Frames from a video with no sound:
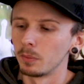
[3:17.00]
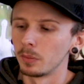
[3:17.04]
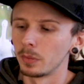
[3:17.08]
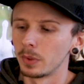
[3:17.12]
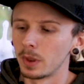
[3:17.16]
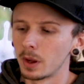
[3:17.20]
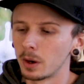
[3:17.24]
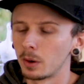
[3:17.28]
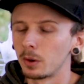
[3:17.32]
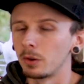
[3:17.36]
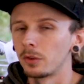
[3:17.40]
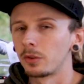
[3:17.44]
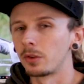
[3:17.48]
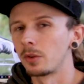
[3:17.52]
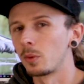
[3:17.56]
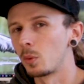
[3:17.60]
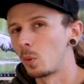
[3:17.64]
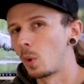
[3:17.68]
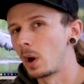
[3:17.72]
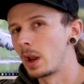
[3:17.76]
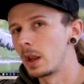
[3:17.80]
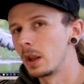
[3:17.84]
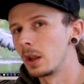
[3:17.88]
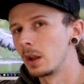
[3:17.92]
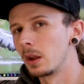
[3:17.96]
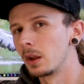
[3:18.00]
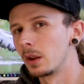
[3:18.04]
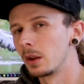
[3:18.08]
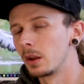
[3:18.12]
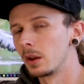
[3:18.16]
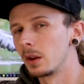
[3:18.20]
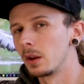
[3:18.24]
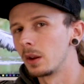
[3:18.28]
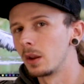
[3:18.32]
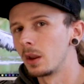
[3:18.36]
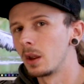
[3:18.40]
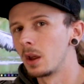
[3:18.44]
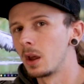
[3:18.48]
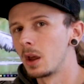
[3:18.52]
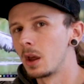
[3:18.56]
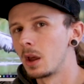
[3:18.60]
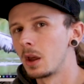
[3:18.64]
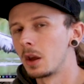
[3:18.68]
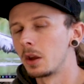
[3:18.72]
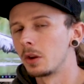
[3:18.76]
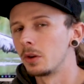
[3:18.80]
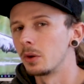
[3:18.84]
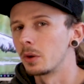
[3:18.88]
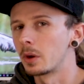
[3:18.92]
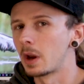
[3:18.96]
There is the weight
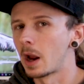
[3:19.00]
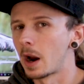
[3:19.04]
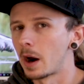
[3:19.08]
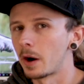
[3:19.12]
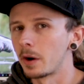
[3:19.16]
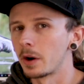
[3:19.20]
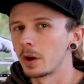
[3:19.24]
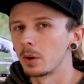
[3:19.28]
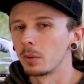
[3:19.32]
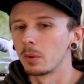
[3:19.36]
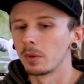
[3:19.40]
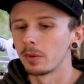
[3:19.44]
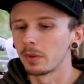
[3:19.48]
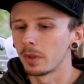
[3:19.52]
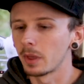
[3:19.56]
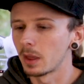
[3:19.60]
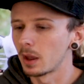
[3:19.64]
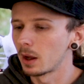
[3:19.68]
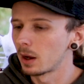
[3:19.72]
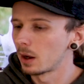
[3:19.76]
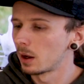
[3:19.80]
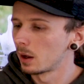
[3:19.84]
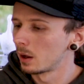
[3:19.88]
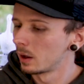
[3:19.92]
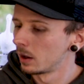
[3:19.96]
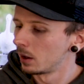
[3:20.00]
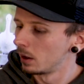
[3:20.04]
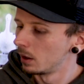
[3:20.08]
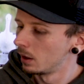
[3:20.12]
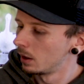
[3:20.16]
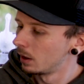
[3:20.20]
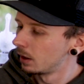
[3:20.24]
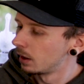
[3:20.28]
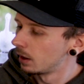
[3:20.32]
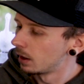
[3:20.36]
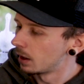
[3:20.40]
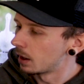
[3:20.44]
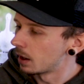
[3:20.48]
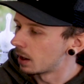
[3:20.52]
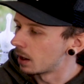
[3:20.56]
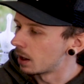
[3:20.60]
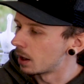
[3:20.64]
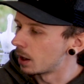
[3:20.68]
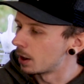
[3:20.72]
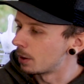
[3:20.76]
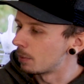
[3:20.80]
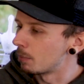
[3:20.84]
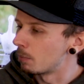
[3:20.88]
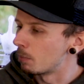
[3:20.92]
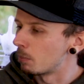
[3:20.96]
you carry with that.
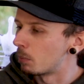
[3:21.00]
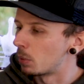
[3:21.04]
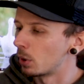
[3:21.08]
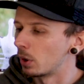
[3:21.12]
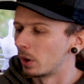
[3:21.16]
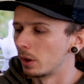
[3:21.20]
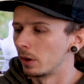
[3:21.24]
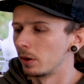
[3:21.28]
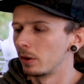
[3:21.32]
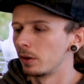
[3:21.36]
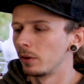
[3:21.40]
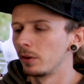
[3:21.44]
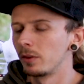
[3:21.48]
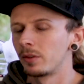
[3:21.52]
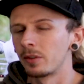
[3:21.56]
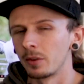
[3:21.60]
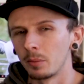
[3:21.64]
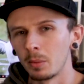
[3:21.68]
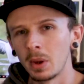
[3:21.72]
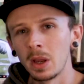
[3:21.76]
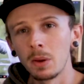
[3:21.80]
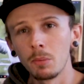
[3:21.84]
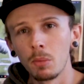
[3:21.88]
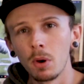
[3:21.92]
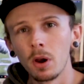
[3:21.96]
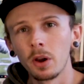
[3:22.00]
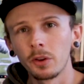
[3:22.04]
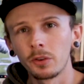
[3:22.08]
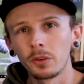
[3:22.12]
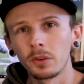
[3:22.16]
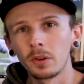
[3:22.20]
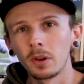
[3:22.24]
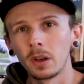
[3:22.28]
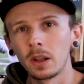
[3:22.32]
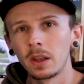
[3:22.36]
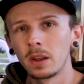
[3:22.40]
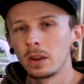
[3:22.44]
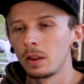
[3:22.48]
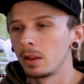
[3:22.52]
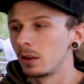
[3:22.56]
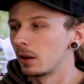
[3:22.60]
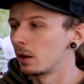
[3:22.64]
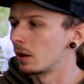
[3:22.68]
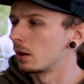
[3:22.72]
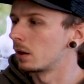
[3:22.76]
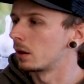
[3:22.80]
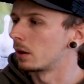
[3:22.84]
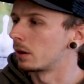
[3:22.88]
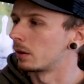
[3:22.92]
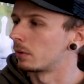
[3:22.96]
But for me personally,
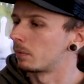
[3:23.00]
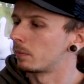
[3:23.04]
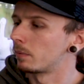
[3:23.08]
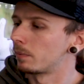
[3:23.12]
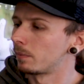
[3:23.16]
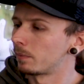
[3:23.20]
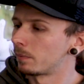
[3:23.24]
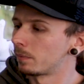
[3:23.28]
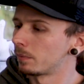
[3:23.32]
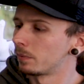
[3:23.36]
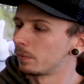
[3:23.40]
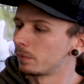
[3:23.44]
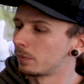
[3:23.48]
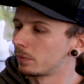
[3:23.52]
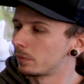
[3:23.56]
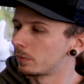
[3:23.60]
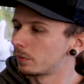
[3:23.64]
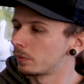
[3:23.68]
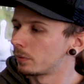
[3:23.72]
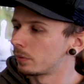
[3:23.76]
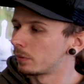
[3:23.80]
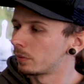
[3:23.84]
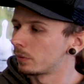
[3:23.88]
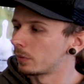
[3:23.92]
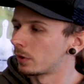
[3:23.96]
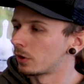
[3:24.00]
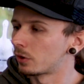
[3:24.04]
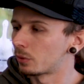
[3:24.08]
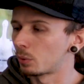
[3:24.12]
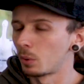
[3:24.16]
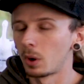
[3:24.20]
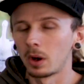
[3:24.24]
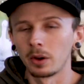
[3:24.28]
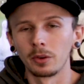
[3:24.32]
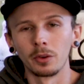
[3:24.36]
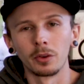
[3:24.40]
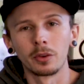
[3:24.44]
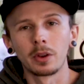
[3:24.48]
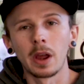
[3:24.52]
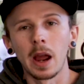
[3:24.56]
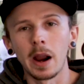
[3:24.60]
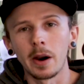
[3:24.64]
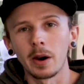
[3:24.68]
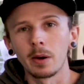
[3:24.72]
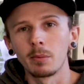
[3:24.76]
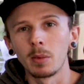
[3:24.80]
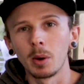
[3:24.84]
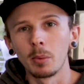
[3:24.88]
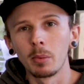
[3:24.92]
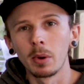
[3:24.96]
this one I can just
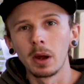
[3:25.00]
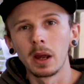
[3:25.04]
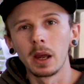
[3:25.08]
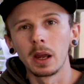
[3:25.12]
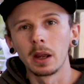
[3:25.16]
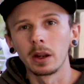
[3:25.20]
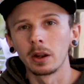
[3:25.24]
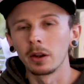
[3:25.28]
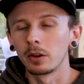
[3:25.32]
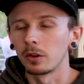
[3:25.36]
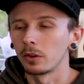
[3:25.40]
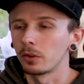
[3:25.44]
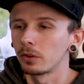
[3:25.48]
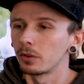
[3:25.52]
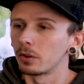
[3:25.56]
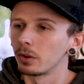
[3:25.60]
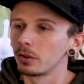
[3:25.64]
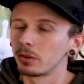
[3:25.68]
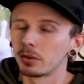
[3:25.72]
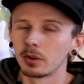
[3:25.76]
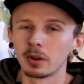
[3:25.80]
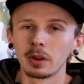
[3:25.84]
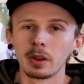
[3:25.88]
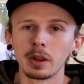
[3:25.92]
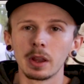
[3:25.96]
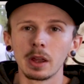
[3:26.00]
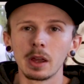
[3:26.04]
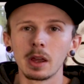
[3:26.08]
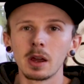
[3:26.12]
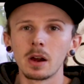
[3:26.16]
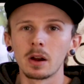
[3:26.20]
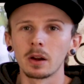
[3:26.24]
carry my bag. It just sits in there.